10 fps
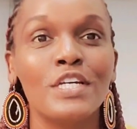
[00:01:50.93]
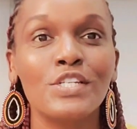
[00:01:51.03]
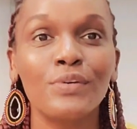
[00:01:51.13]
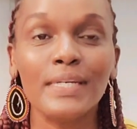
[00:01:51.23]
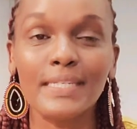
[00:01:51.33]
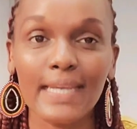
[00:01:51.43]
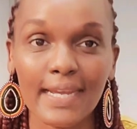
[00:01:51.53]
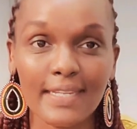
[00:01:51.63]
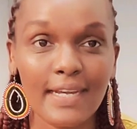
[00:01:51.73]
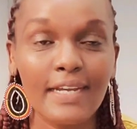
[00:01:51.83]
So in
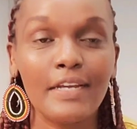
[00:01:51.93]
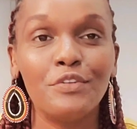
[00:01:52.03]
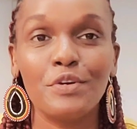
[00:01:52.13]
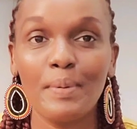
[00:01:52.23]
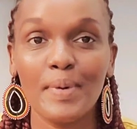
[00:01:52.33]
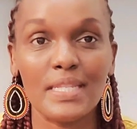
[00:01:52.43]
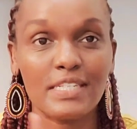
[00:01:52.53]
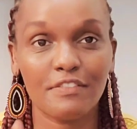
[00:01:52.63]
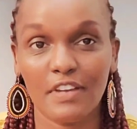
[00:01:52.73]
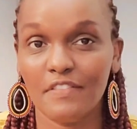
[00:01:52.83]
Kenya, you remember
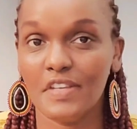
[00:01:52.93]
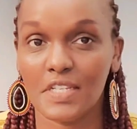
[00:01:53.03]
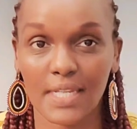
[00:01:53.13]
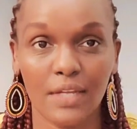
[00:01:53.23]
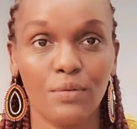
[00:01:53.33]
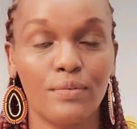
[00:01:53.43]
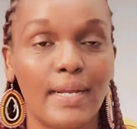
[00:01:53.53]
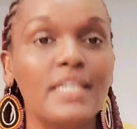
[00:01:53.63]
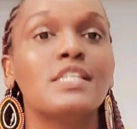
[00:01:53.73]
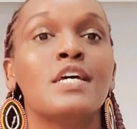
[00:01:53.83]
there's a 5-year cycle,
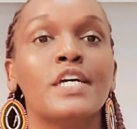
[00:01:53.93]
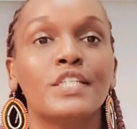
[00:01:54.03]
right?